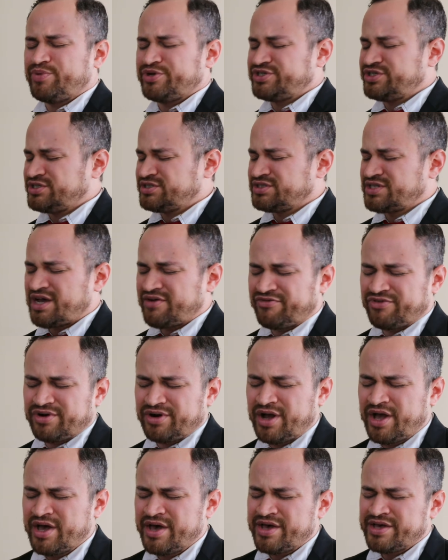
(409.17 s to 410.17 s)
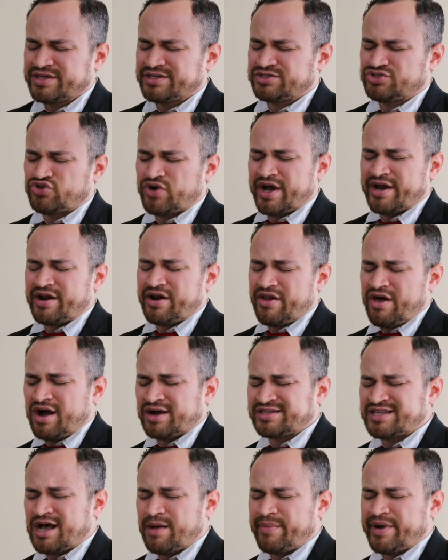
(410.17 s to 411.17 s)
but she's never tried to
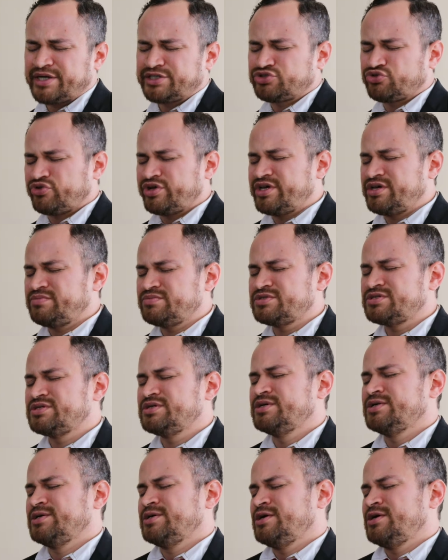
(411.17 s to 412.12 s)
knock down my dreams.